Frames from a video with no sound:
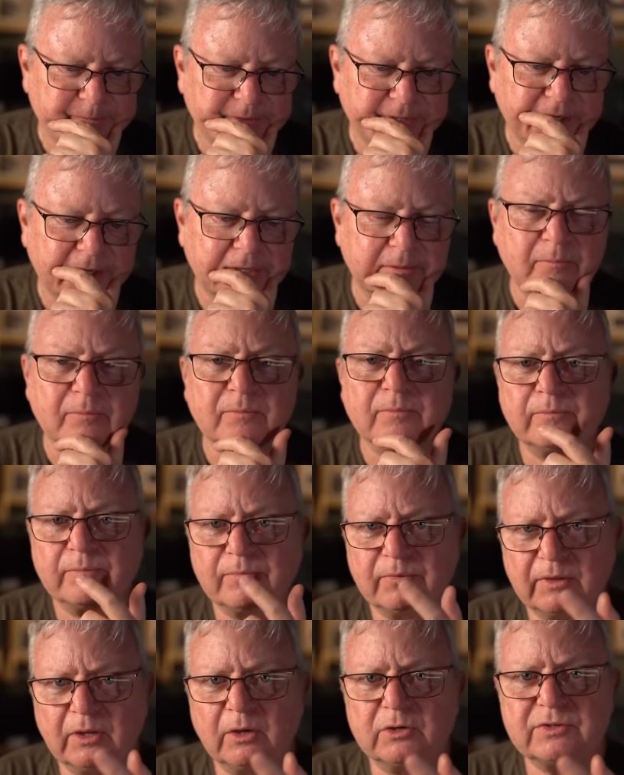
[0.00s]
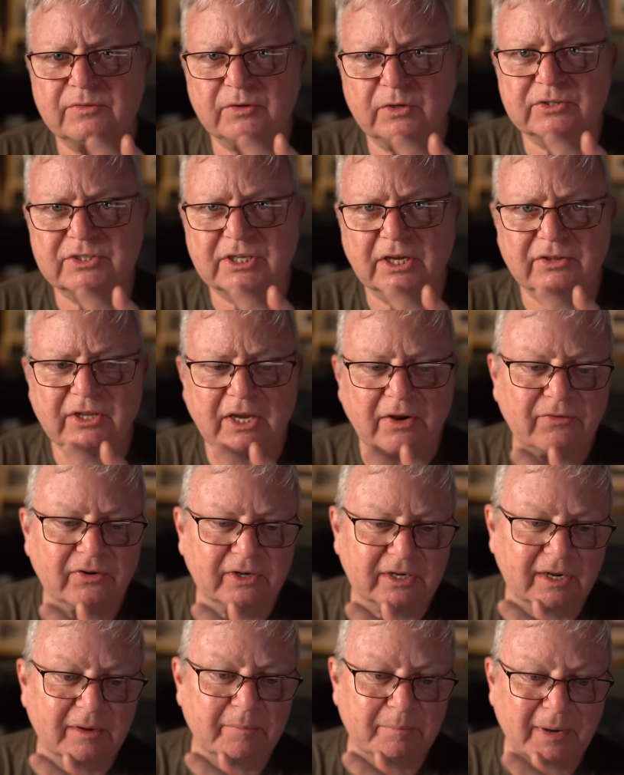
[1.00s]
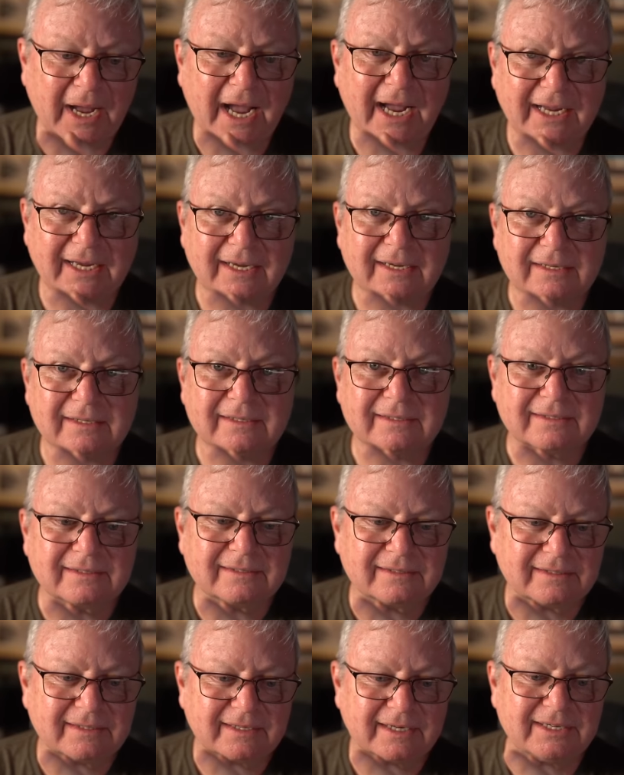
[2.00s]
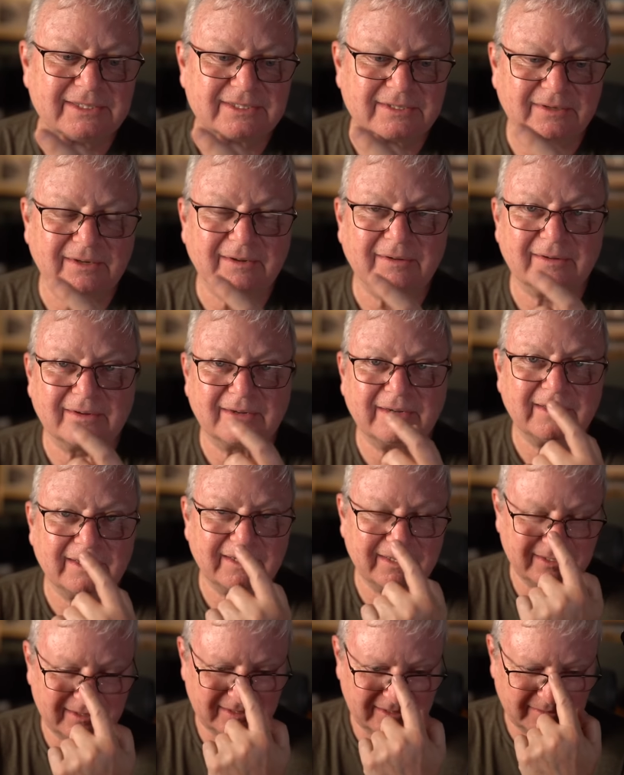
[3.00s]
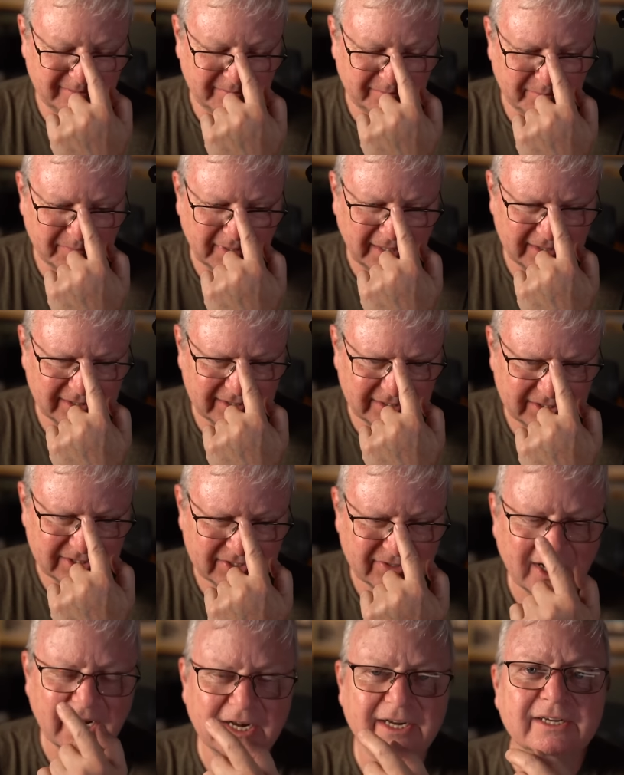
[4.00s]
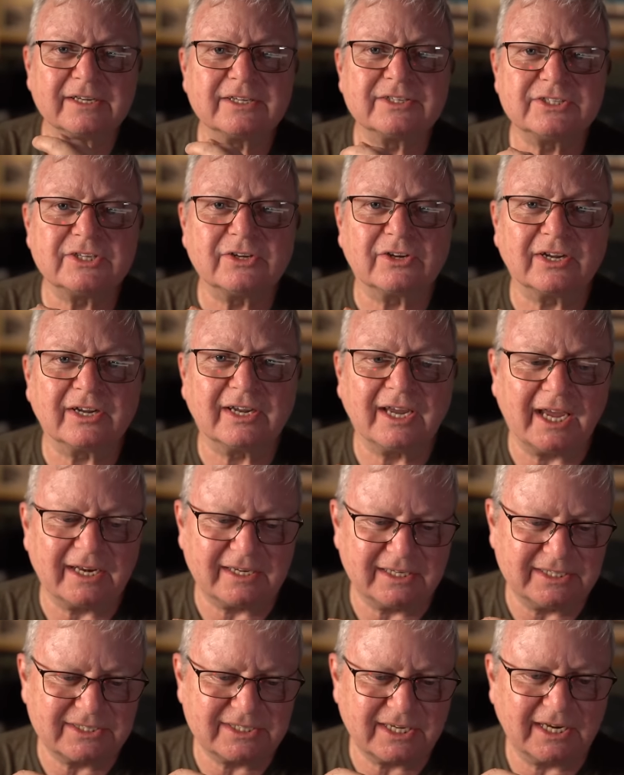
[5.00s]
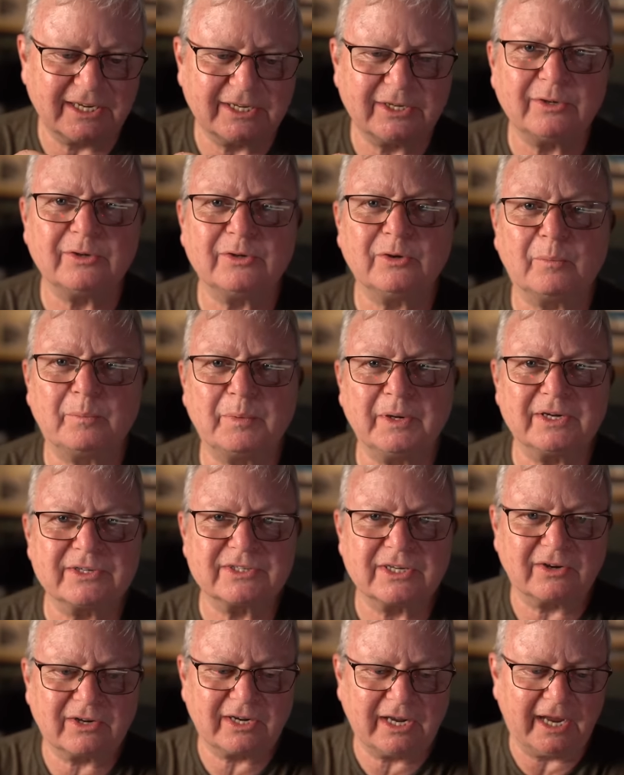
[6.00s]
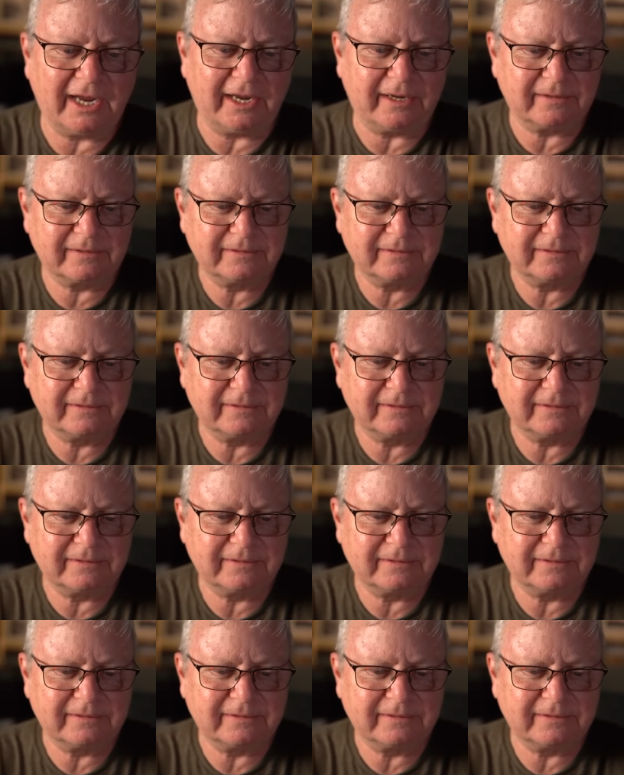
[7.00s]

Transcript: And those of you in South Africa, Buck, he's about an Australian as you can get, and he's telling you your beer's okay.